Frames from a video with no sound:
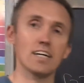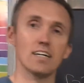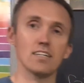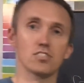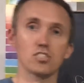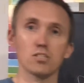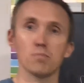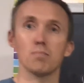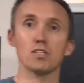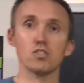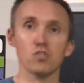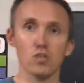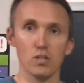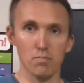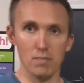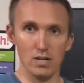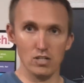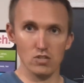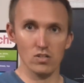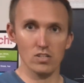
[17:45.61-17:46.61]
symmetric
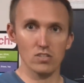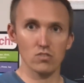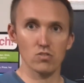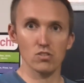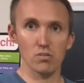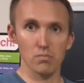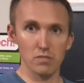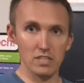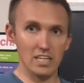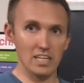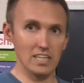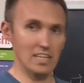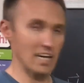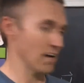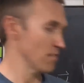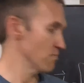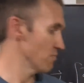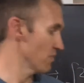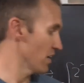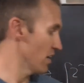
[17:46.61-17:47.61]
matrix or something like
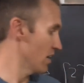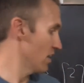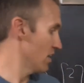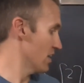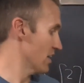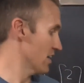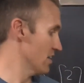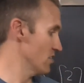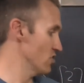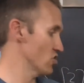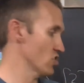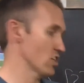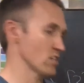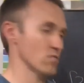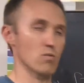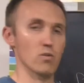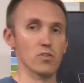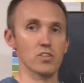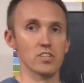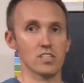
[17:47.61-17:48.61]
that, in
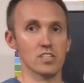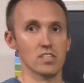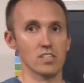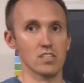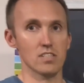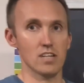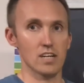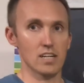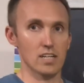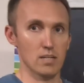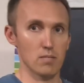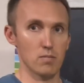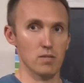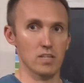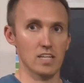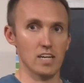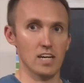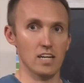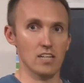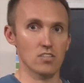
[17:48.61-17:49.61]
general this is not going to be
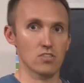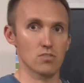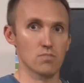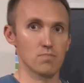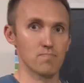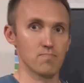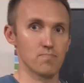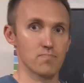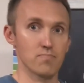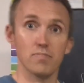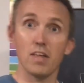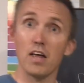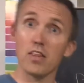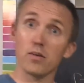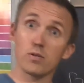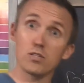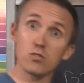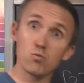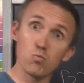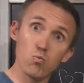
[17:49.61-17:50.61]
the case. Now there
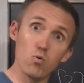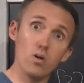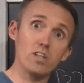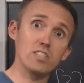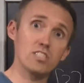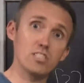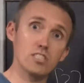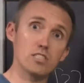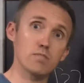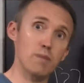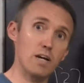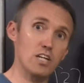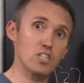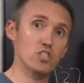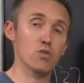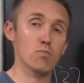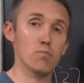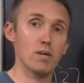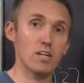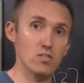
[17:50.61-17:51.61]
is one
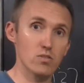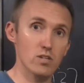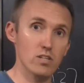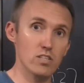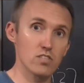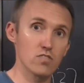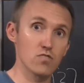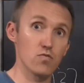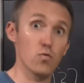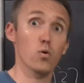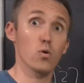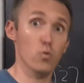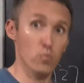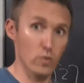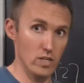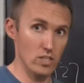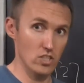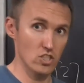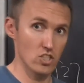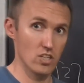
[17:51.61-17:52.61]
special matrix for
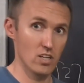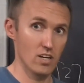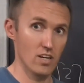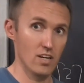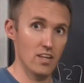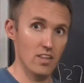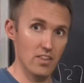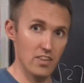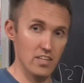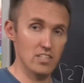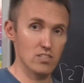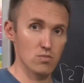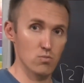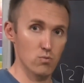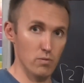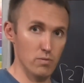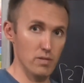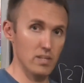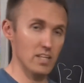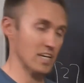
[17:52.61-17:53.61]
which this
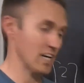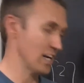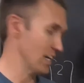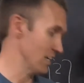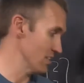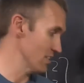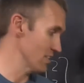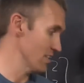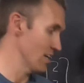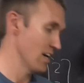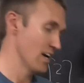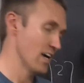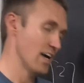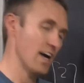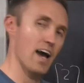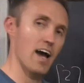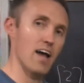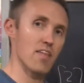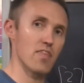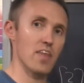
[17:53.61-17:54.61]
will be the case,
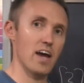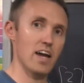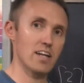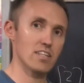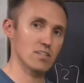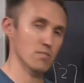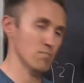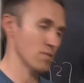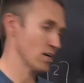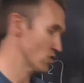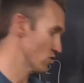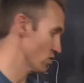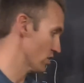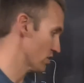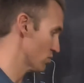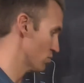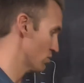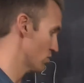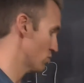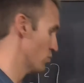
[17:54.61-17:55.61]
and that is a
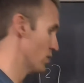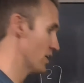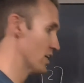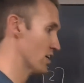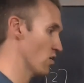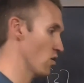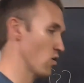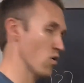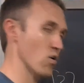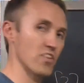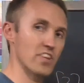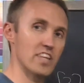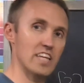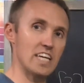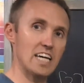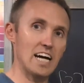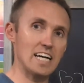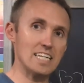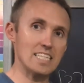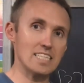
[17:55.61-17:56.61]
matrix which we call
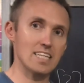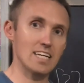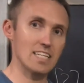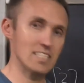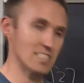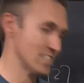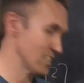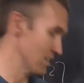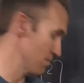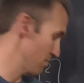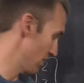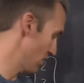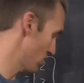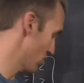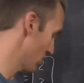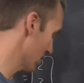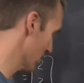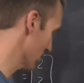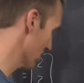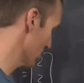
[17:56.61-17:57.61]
the identity
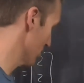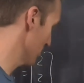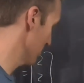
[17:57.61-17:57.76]
matrix.